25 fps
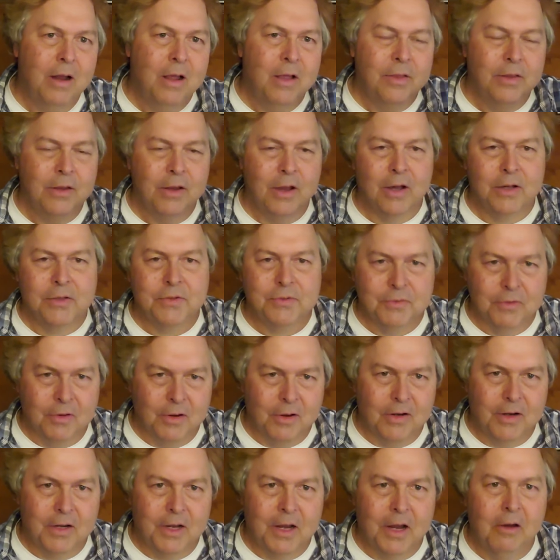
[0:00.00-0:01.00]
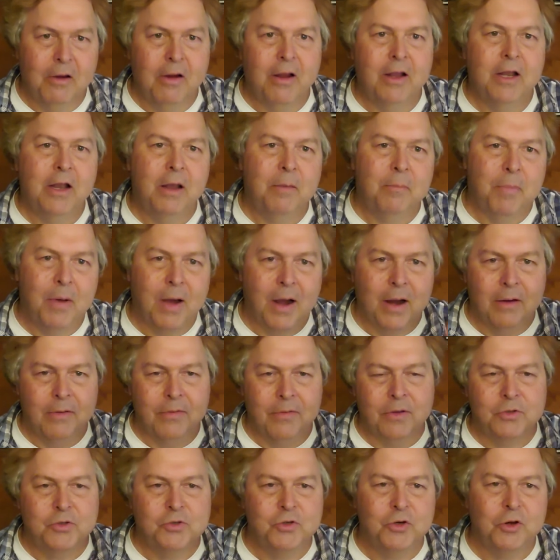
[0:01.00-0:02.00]
the Austria-Hungarian Empire,
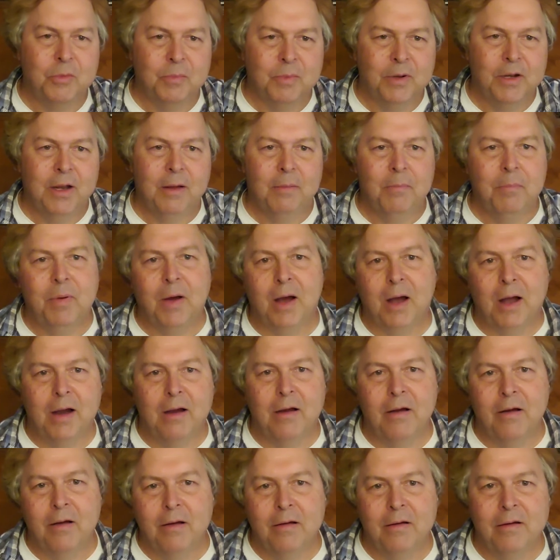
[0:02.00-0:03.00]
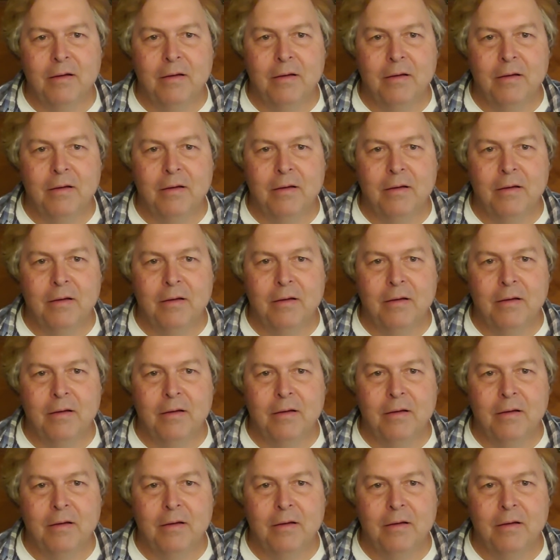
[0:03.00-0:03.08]
the German Empire.